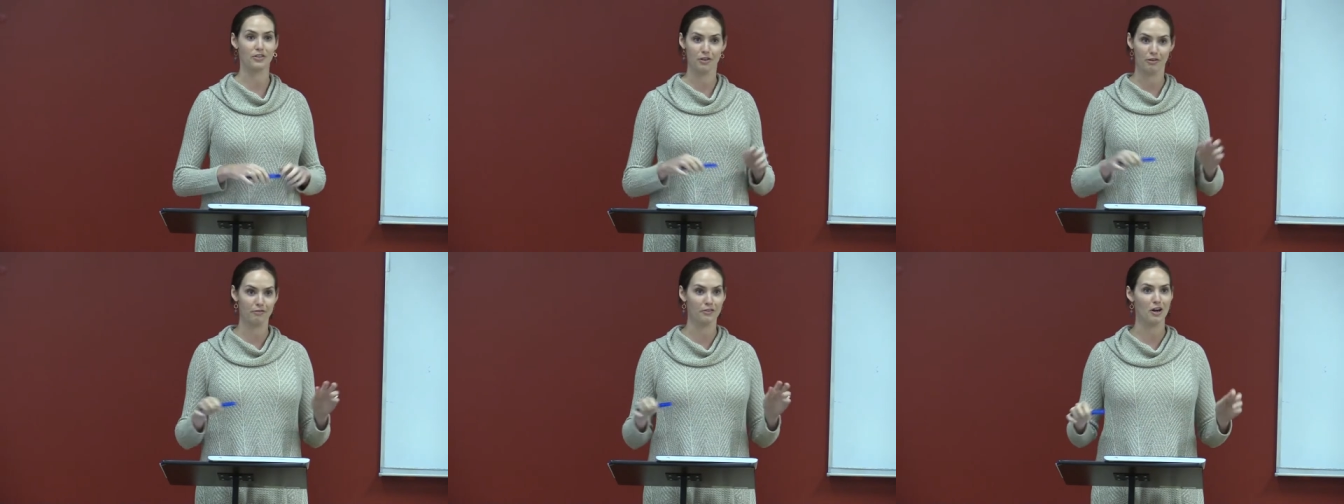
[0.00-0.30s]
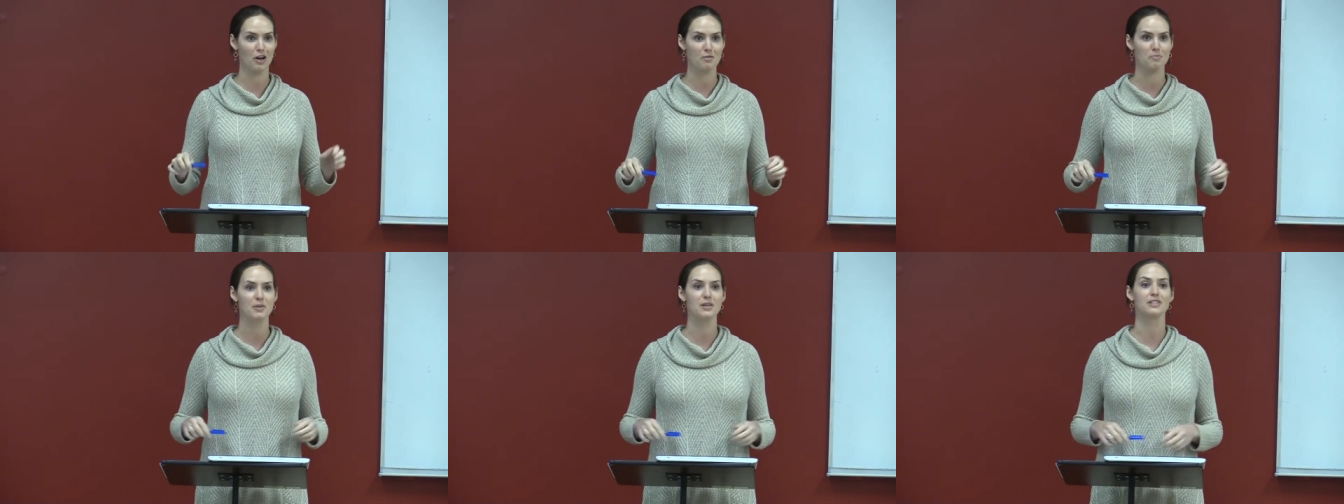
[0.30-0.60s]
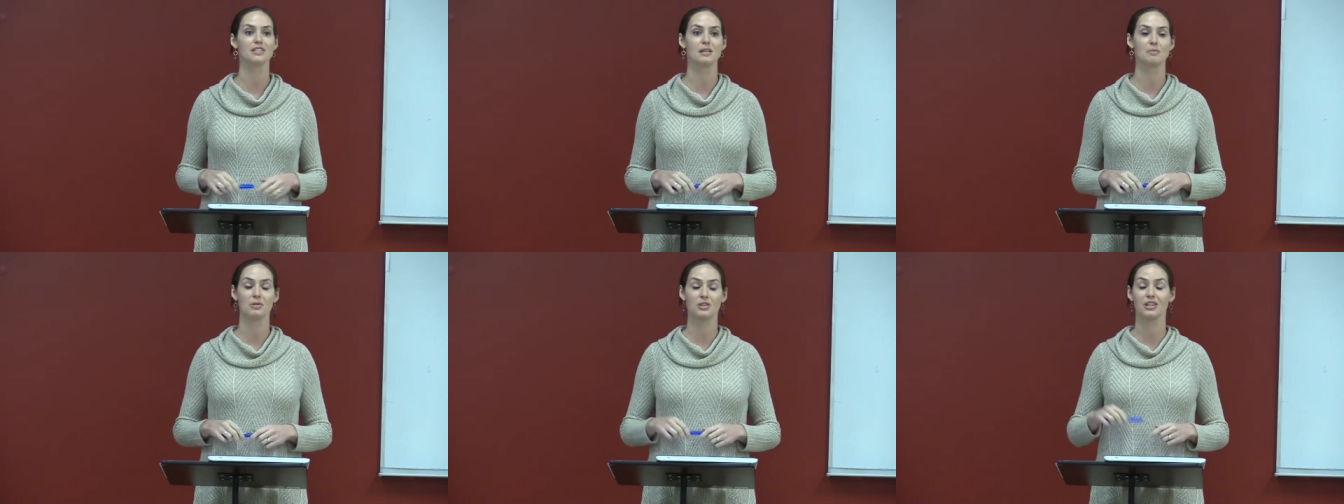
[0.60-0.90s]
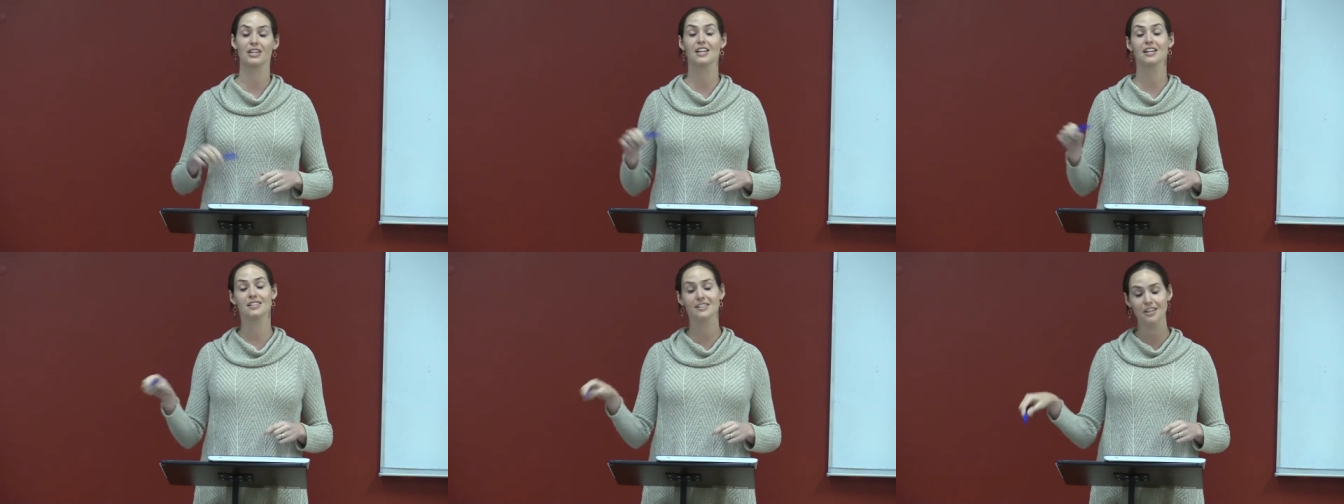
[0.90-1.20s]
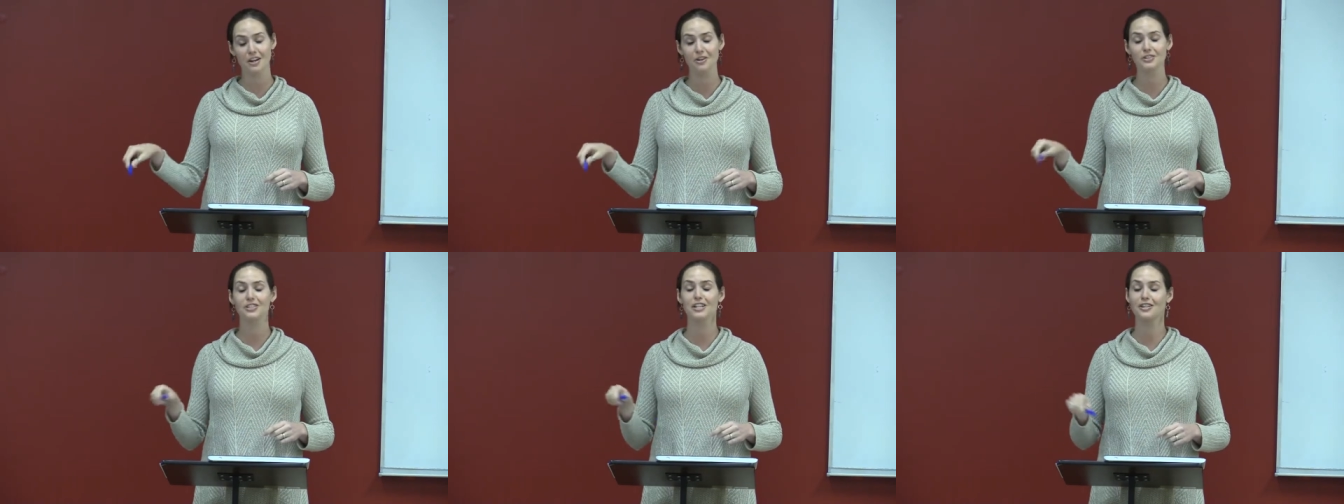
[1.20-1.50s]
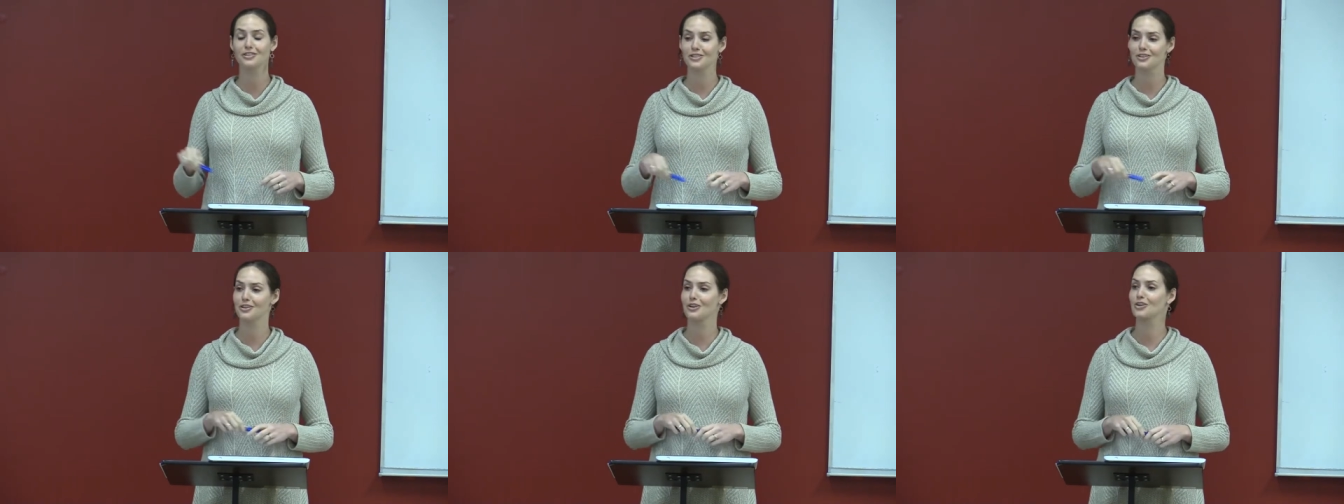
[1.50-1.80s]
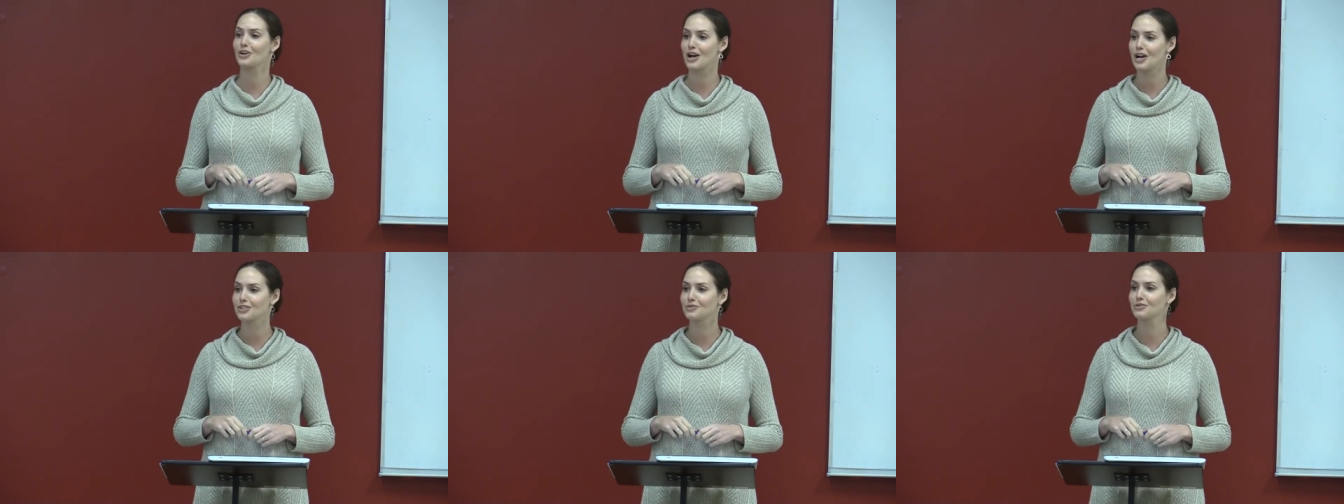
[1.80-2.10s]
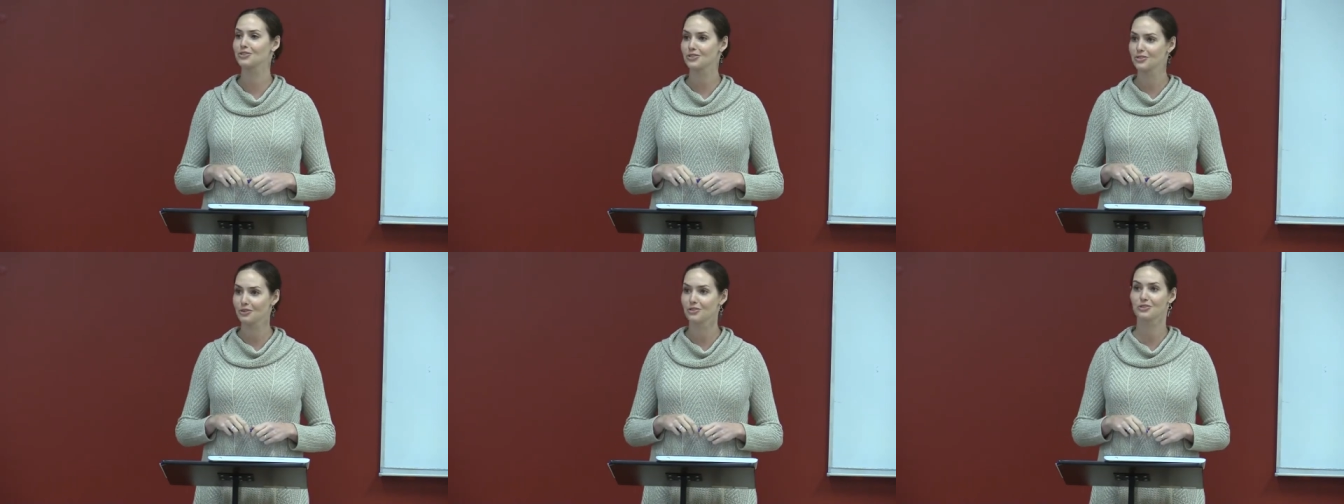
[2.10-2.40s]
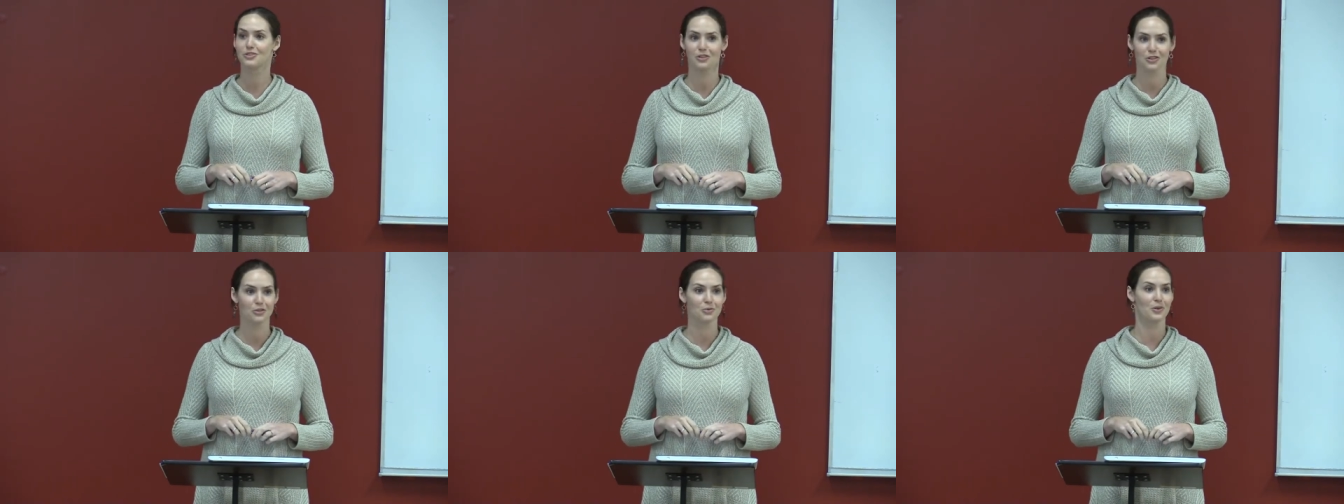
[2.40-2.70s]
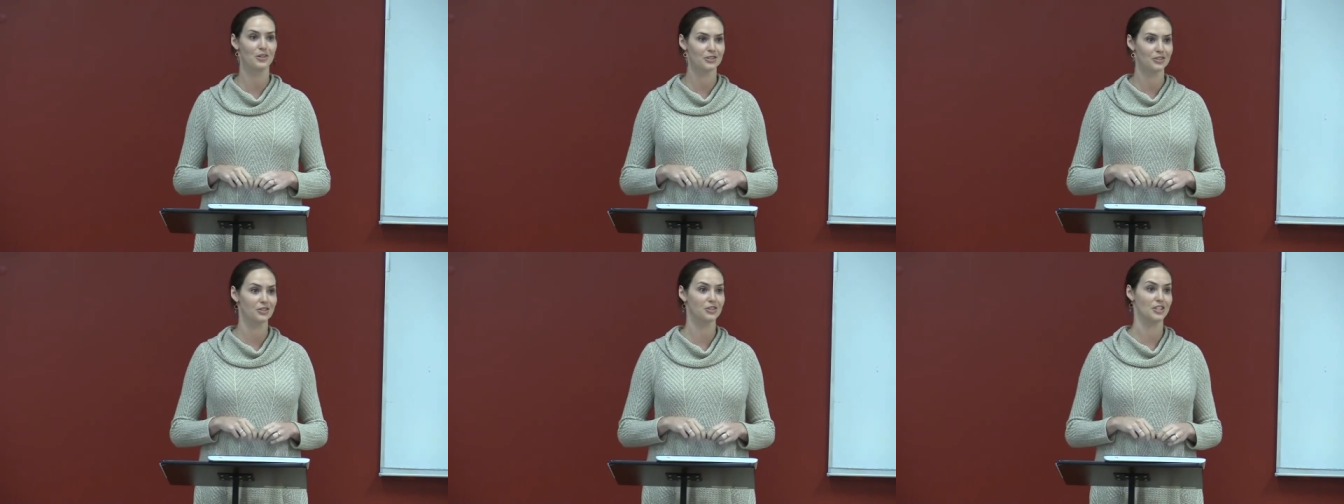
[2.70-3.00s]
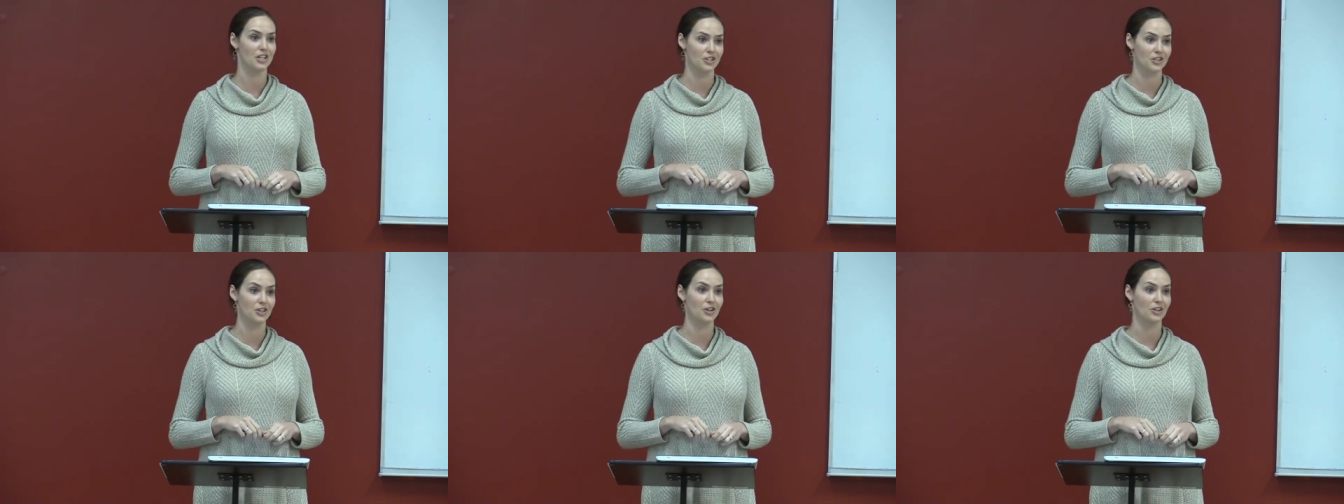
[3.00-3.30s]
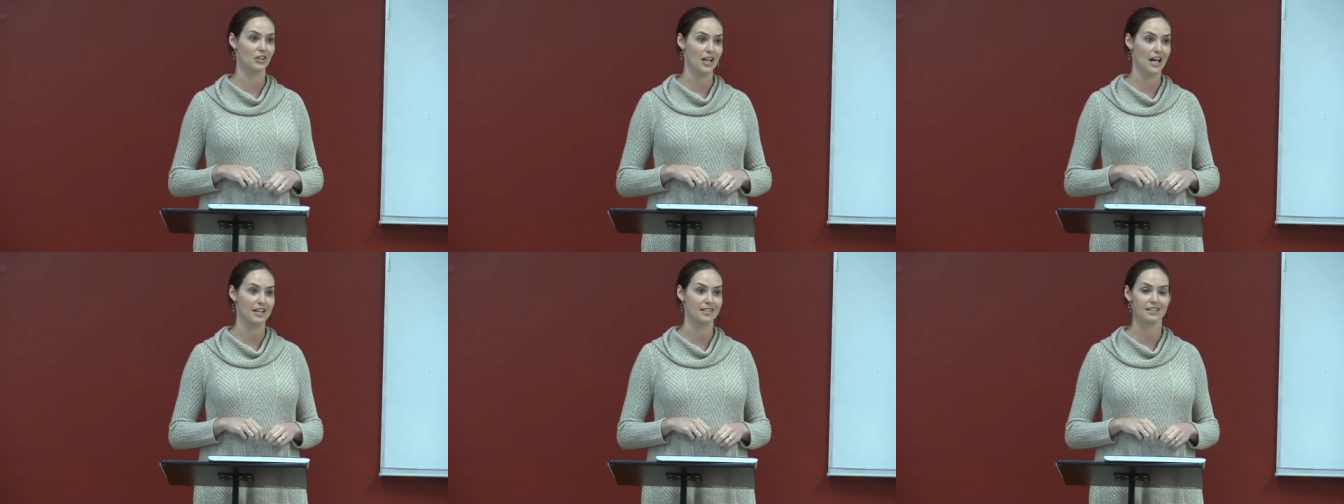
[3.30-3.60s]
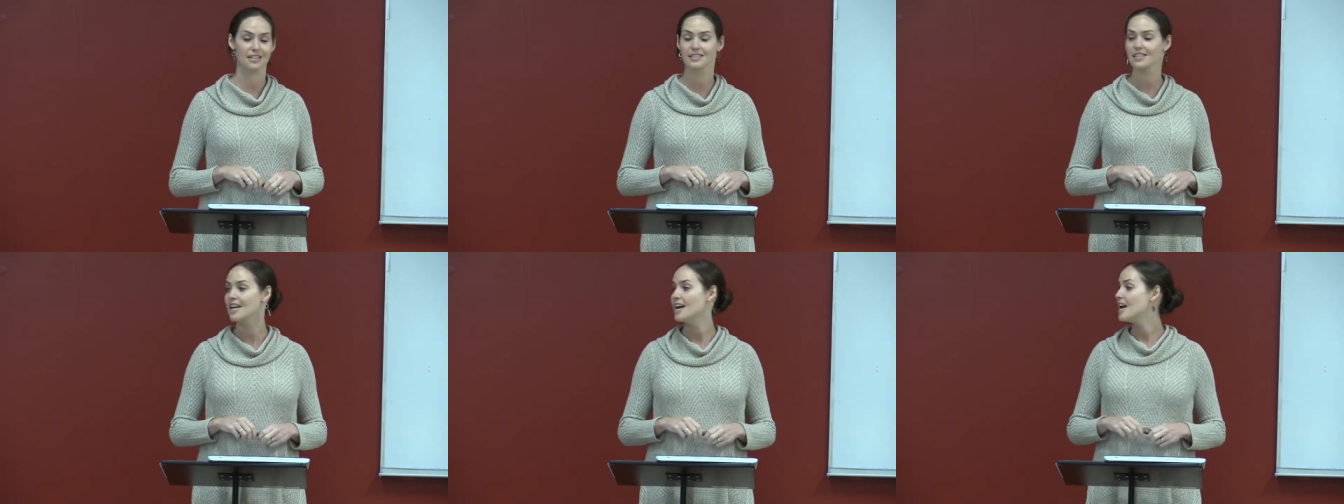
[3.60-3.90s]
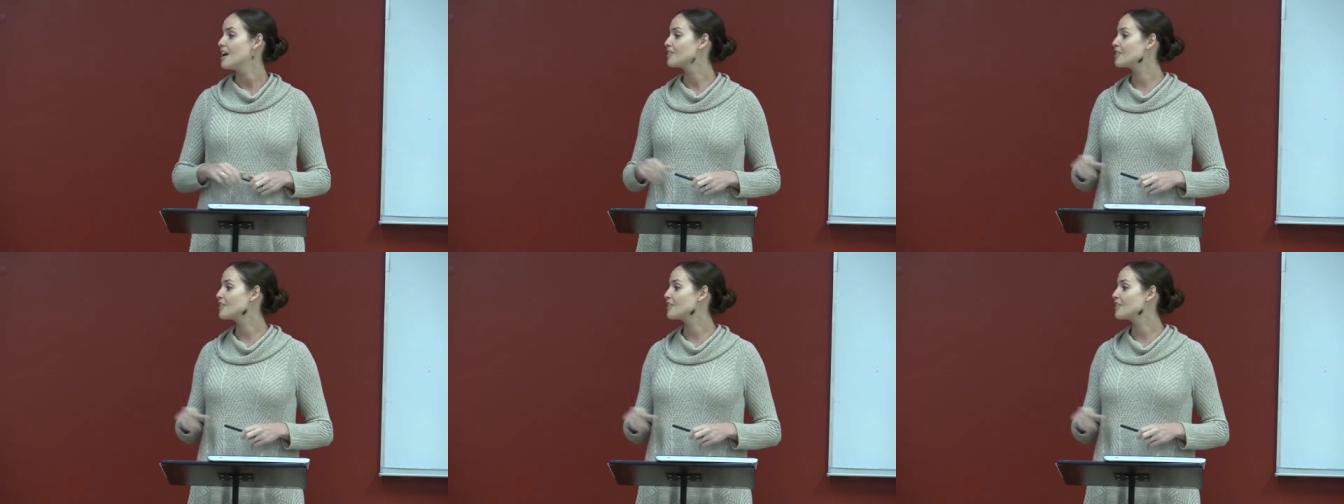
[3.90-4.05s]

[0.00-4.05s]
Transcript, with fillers: They're very busy. But the kids they're teaching, their graduate students, they're the ones that are teaching your classes.